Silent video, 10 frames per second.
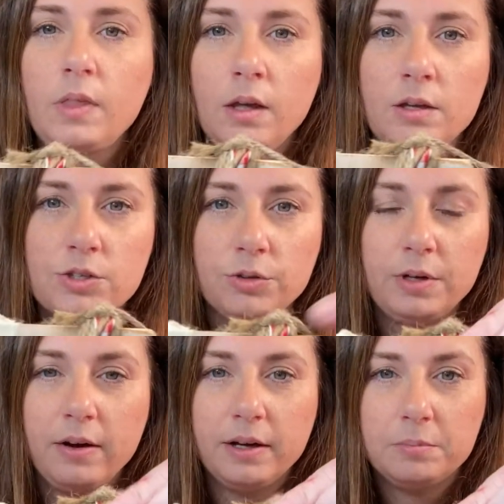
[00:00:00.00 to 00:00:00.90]
So
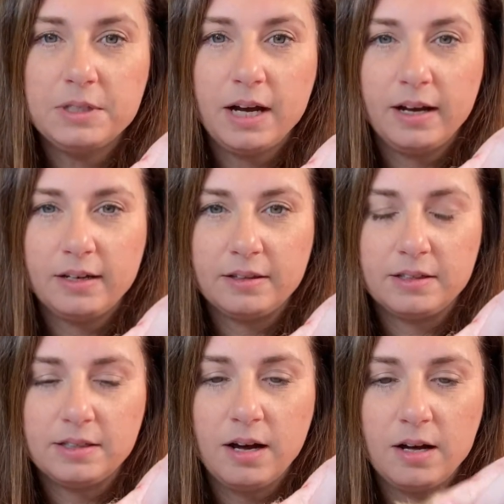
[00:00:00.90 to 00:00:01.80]
now I am tied at the
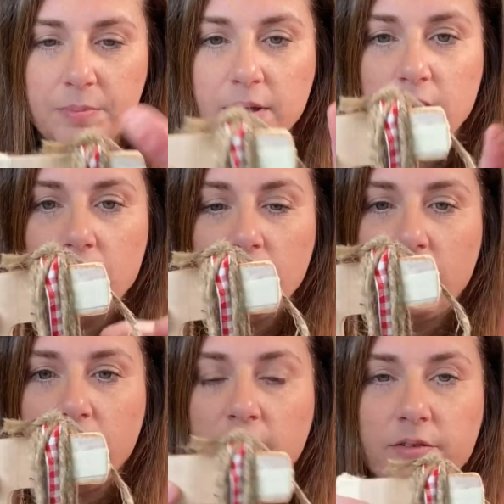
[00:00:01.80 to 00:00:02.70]
top. I
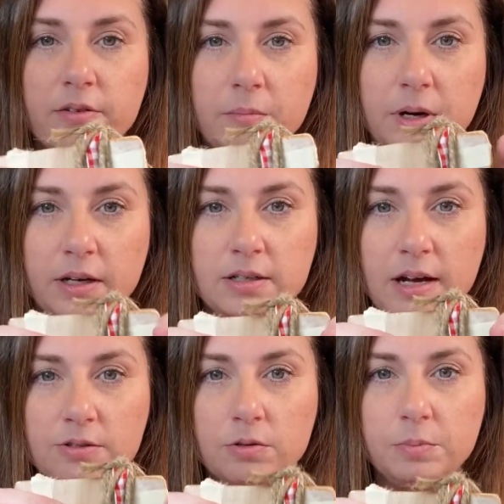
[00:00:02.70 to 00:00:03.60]
have my
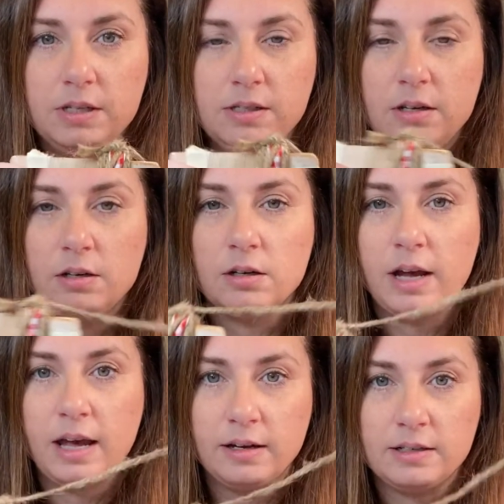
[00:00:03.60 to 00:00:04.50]
tassel piece here,
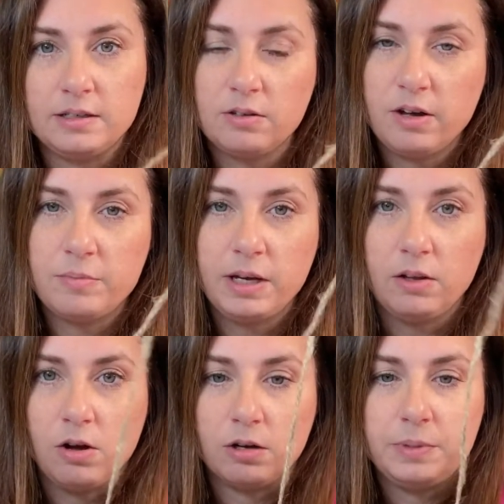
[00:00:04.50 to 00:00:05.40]
and I still have my
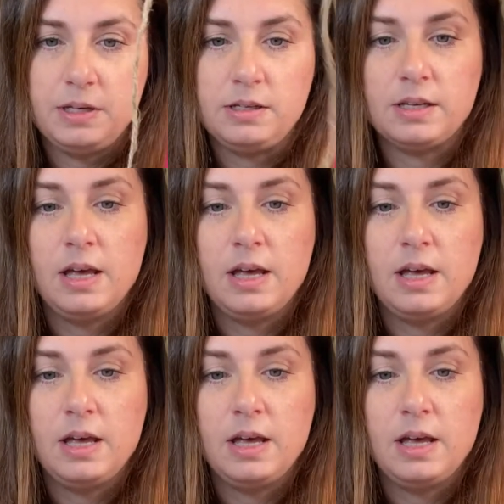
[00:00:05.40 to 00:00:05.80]
long piece.